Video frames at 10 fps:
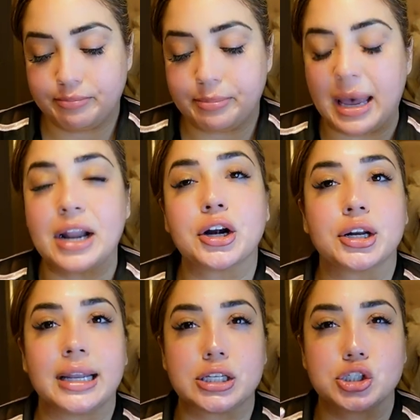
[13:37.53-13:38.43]
better,
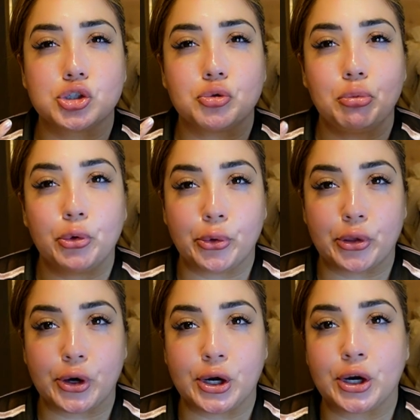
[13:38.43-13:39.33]
like
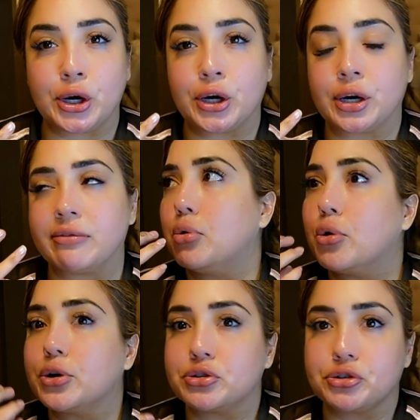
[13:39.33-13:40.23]
smoother,
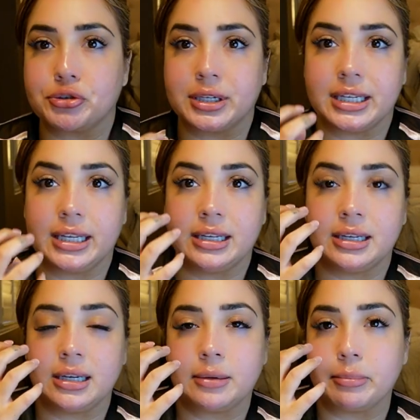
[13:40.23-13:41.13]
pores are
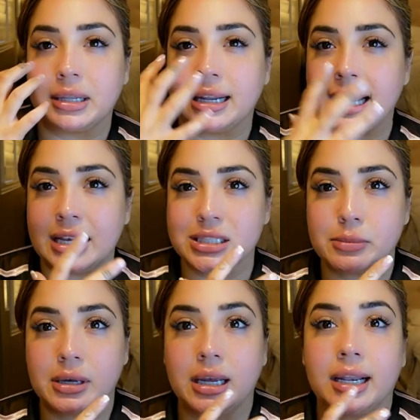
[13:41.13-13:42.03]
shrinking,
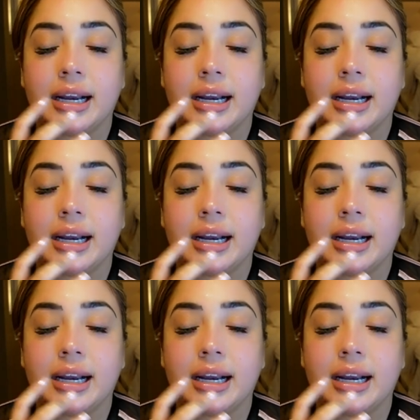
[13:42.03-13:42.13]
melasma.